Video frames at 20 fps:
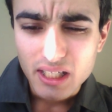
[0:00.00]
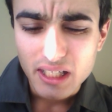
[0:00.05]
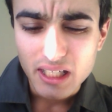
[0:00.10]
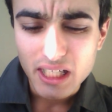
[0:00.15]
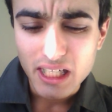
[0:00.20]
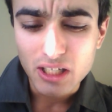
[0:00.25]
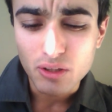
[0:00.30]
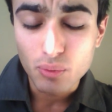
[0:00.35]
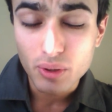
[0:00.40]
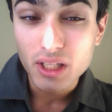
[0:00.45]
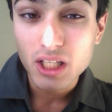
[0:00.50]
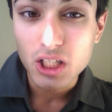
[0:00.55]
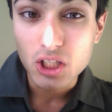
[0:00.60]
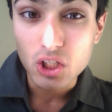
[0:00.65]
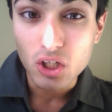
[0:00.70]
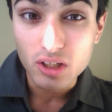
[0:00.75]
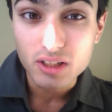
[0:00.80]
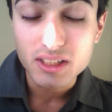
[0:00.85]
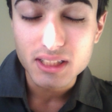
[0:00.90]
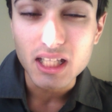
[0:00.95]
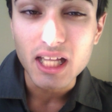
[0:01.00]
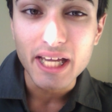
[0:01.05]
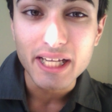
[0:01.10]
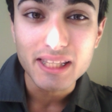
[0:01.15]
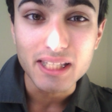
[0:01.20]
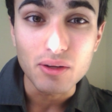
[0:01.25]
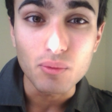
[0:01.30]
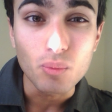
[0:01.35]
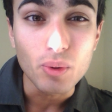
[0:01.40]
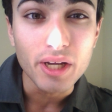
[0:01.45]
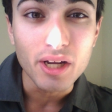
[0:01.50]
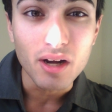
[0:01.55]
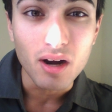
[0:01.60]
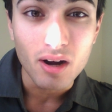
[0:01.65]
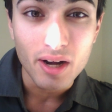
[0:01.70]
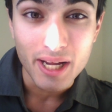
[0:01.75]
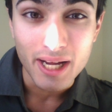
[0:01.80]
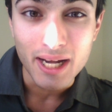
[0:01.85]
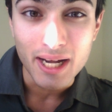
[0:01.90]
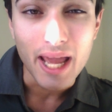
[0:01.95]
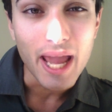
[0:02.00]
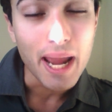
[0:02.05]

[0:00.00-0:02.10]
it really looks like that we are in